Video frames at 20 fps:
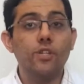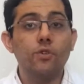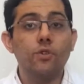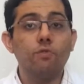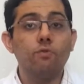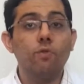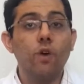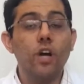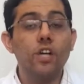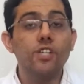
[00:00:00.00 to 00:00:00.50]
should
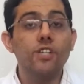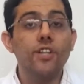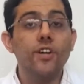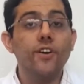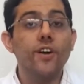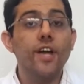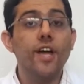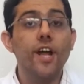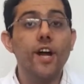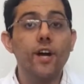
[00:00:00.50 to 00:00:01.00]
wash their
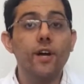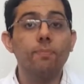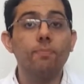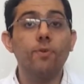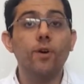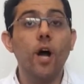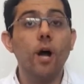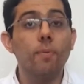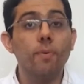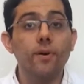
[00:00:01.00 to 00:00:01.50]
hair
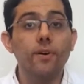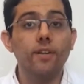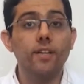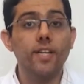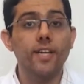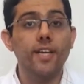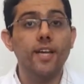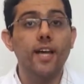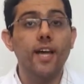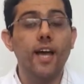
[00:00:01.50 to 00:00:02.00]

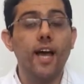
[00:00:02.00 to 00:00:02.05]
properly